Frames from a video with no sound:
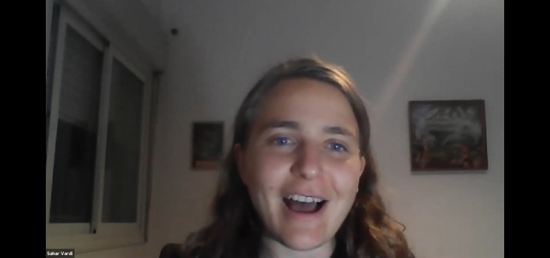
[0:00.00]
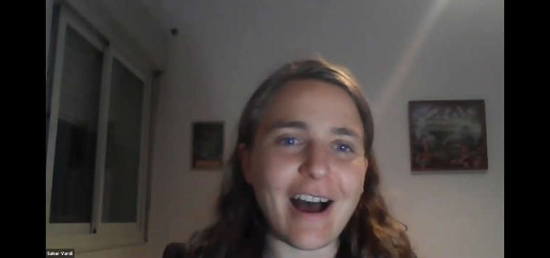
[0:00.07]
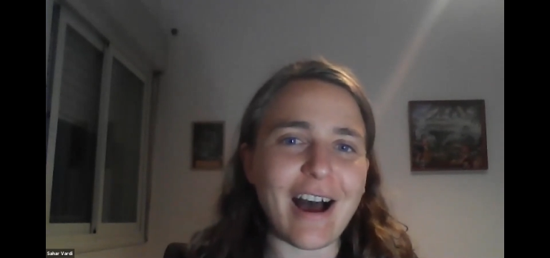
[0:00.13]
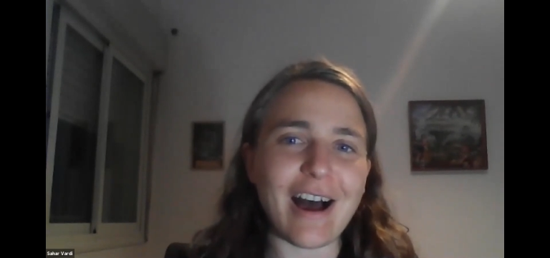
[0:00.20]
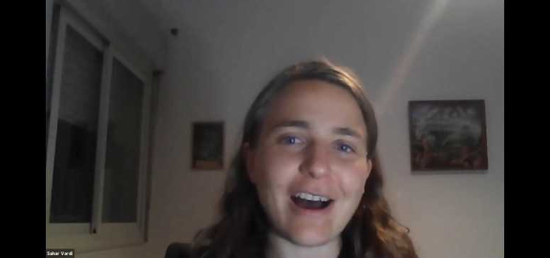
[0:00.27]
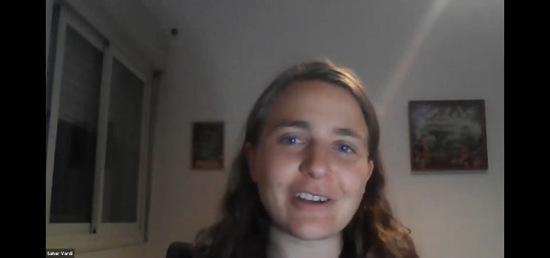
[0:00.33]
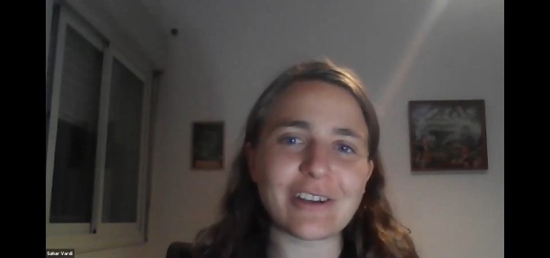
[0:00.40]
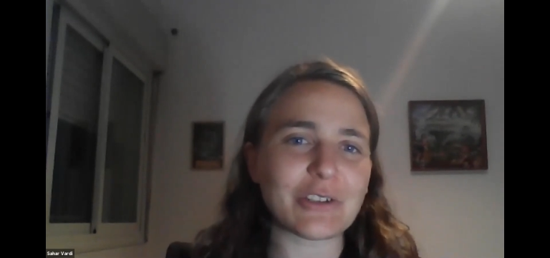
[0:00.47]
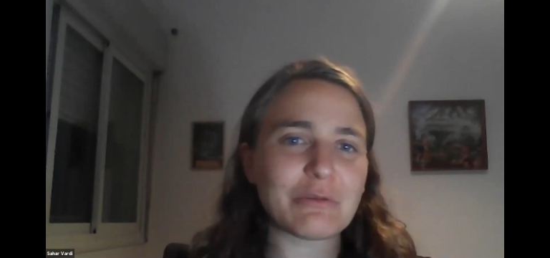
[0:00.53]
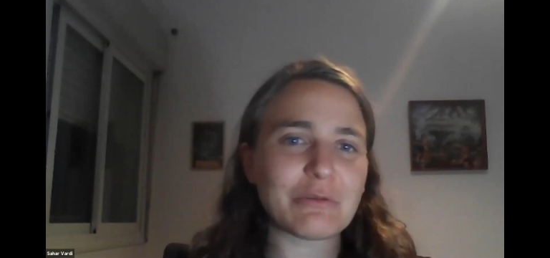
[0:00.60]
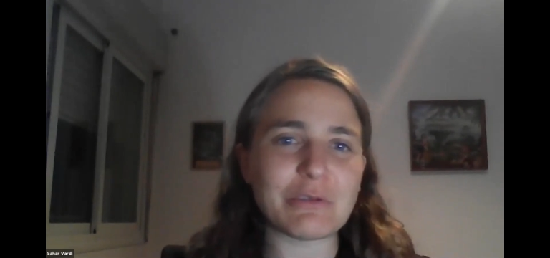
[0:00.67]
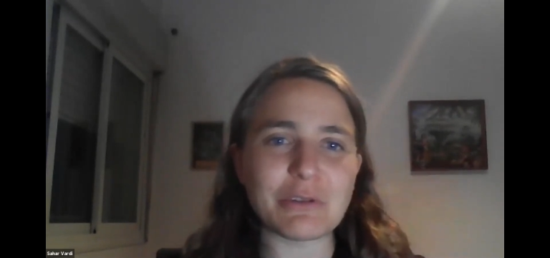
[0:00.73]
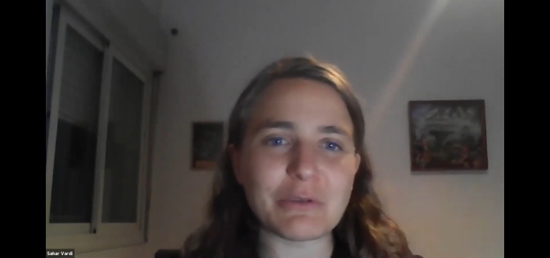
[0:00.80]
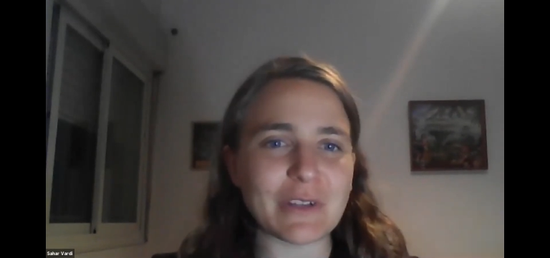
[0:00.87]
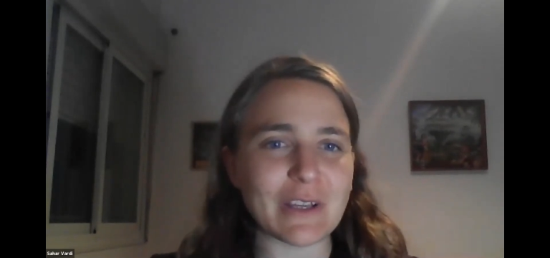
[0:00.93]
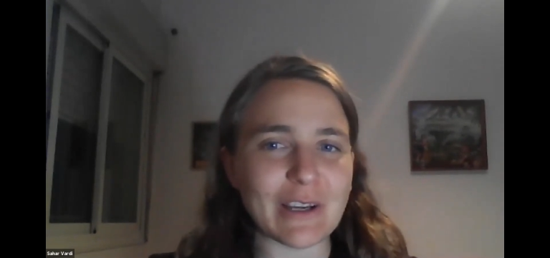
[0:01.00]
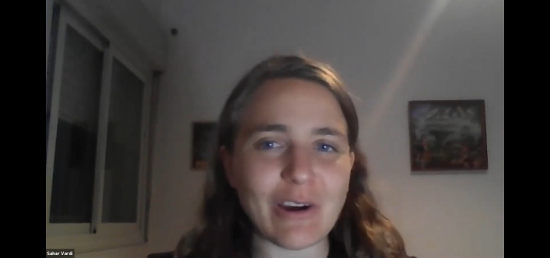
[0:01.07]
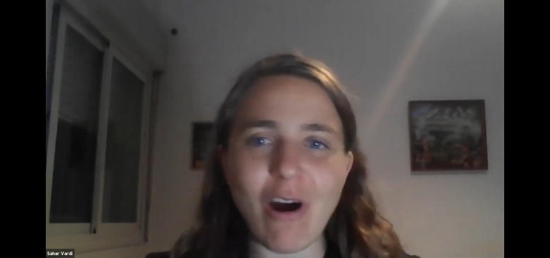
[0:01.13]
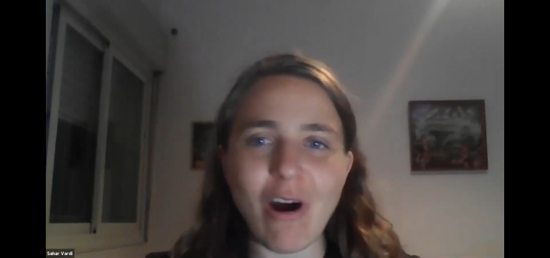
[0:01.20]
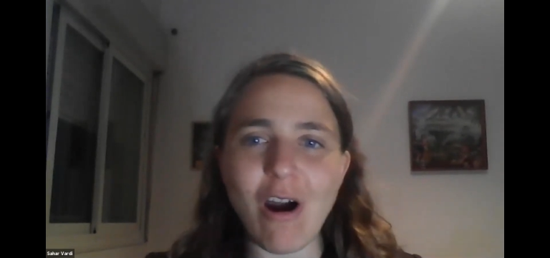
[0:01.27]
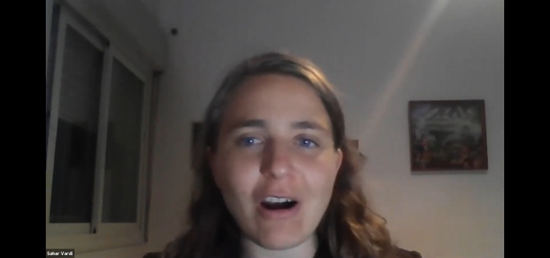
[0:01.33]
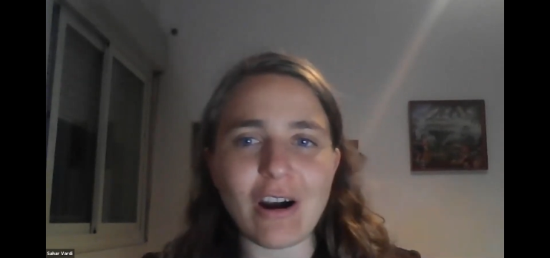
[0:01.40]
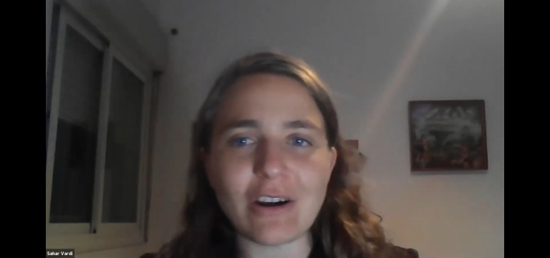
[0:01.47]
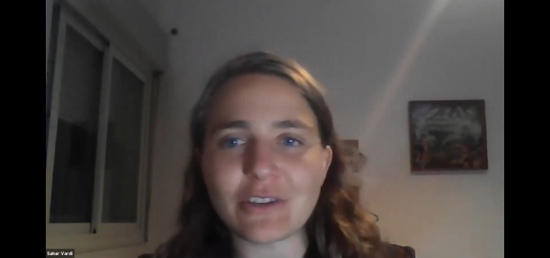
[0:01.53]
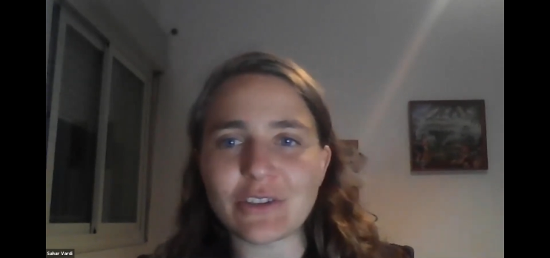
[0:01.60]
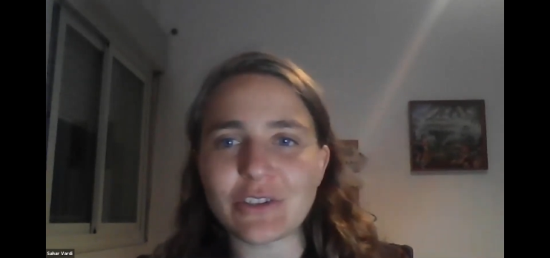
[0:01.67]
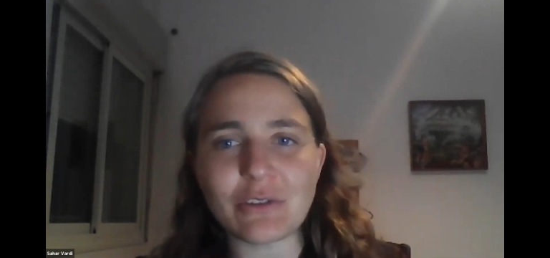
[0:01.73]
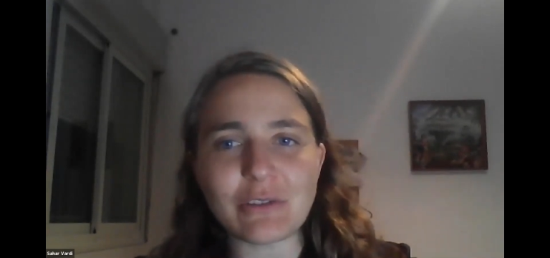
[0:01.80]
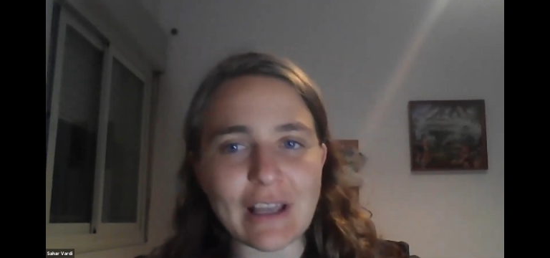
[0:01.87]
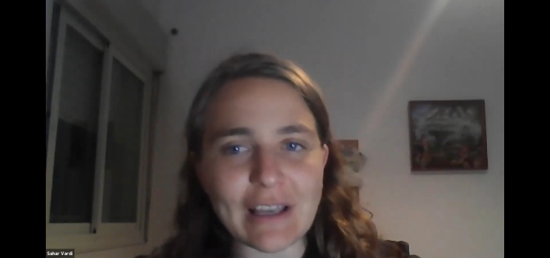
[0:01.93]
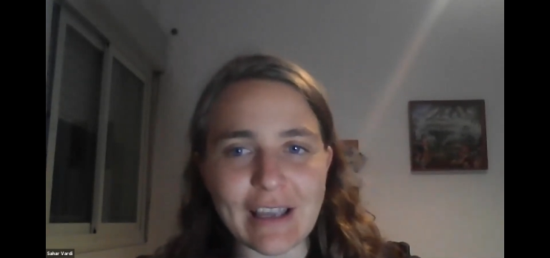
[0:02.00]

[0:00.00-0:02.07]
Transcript: to using cars, to